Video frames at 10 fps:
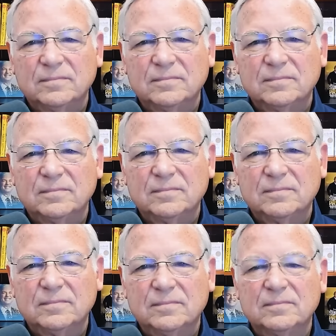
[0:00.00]

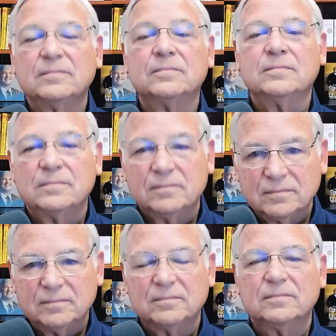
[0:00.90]

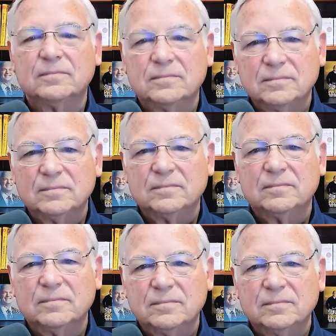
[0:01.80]

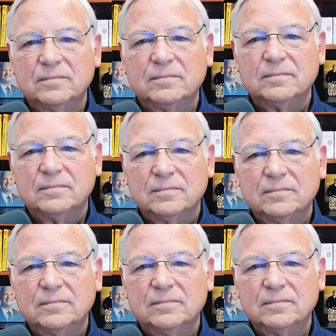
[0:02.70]

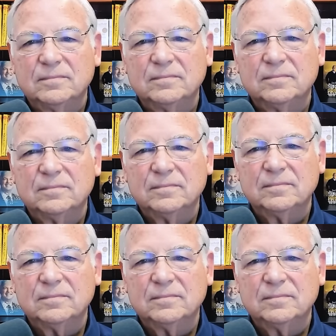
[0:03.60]
(not speaking)